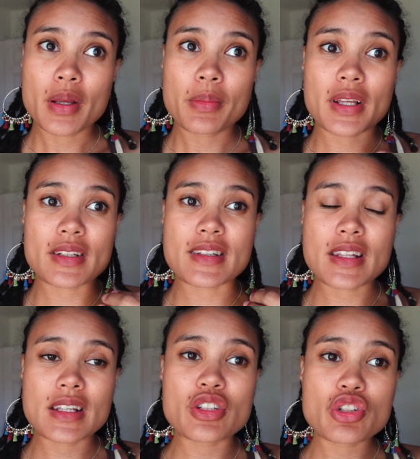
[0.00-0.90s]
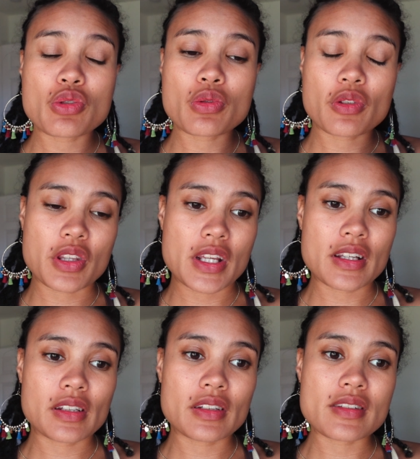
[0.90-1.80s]
because these two
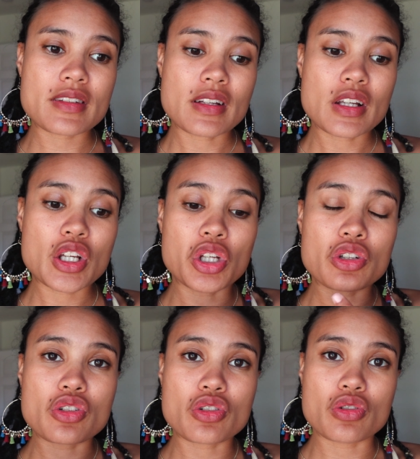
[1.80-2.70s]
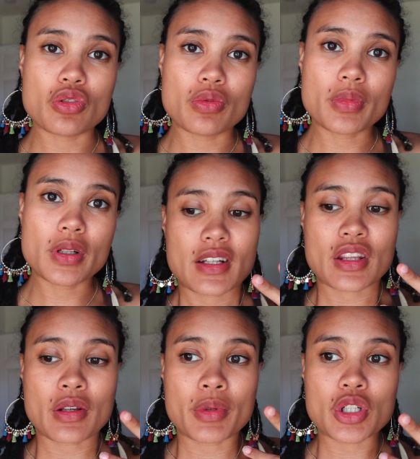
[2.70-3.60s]
things consume
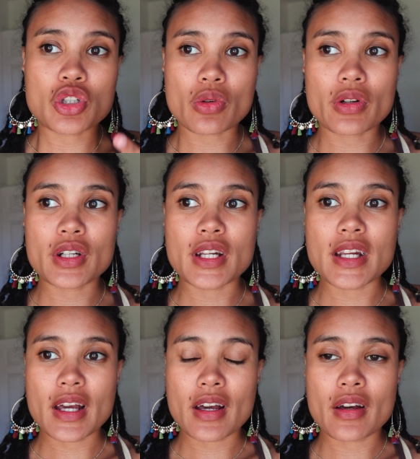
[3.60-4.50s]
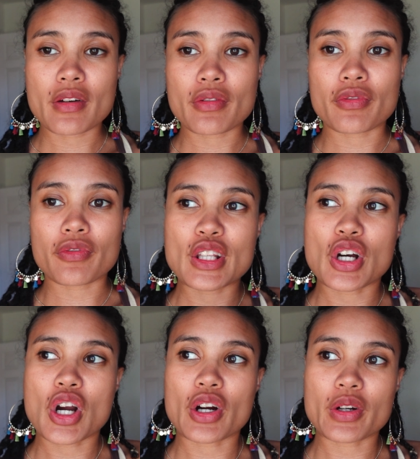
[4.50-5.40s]
the majority of the
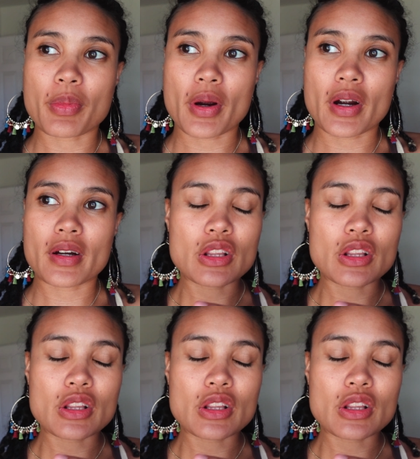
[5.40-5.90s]
hard part.